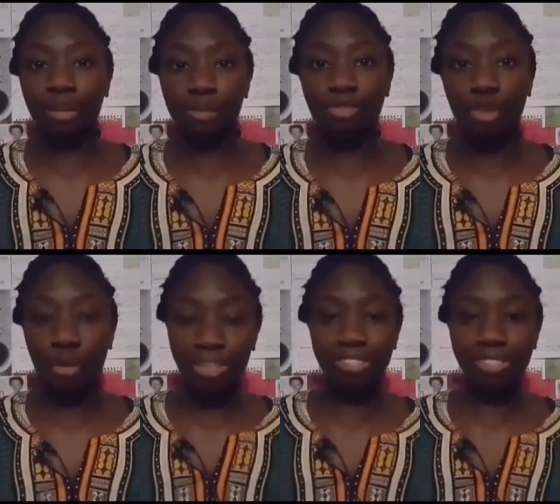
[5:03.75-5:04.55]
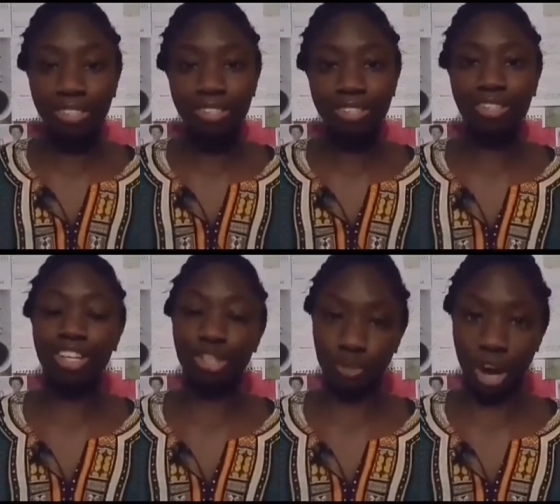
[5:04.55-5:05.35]
up performances
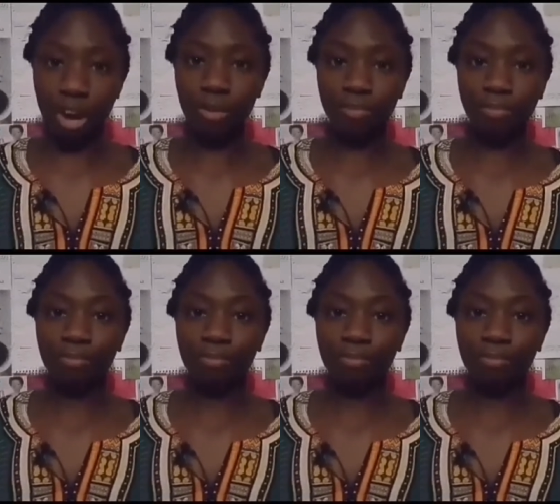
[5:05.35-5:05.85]
as well.